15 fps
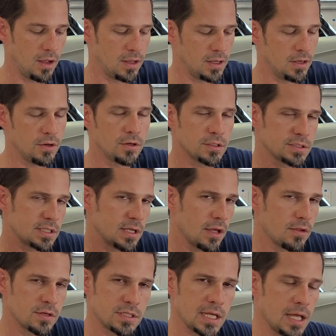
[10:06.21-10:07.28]
Here's the
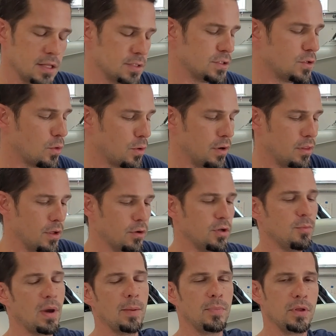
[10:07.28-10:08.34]
other side of the story, though, and you
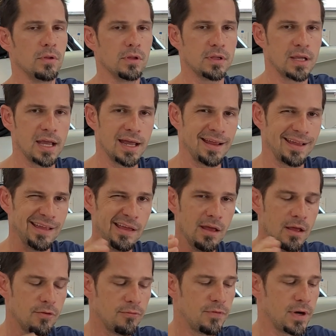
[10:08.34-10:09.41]
might be able to kind of
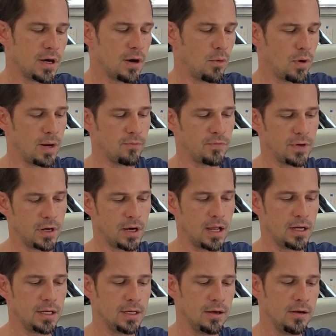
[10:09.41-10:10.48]
figure out what I'm figuring out
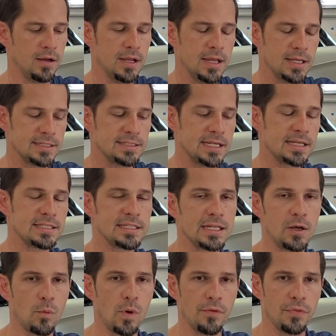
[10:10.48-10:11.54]
here. 60
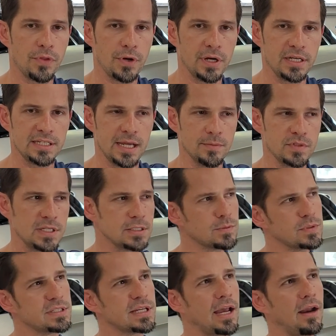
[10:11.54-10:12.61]
to 130 times. This
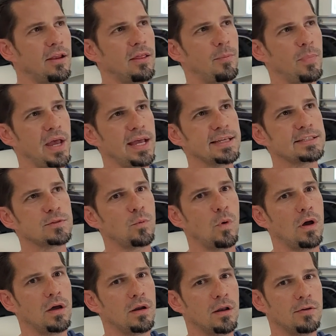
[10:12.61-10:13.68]
one's kind of the best
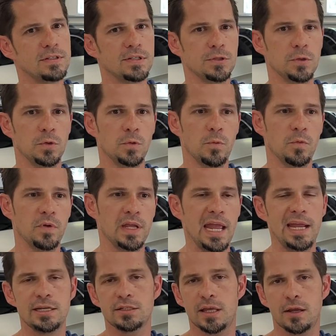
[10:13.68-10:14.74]
one to
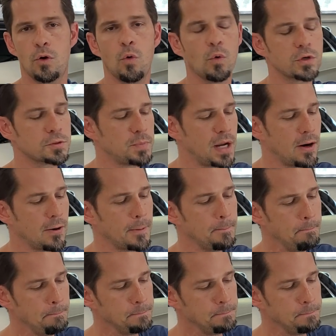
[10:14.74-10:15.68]
gauge like horsepower.